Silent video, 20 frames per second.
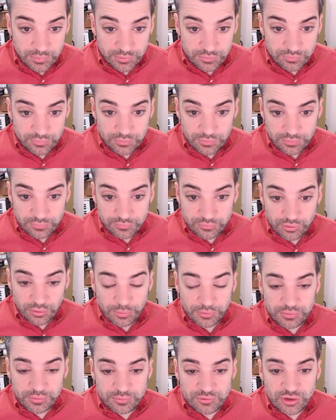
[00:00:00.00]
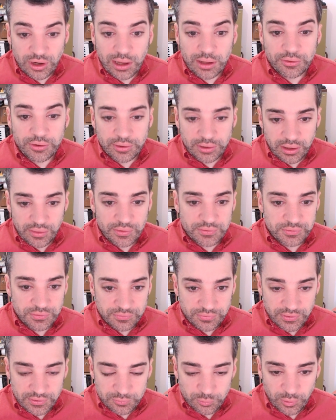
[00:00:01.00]
a sort of troublesome child. Okay, this
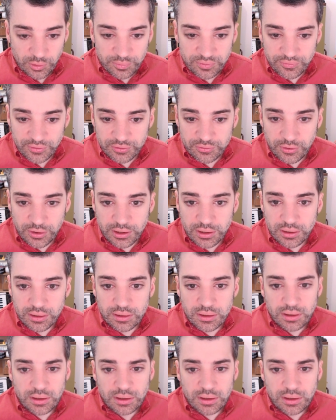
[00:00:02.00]
is this will be Victoria.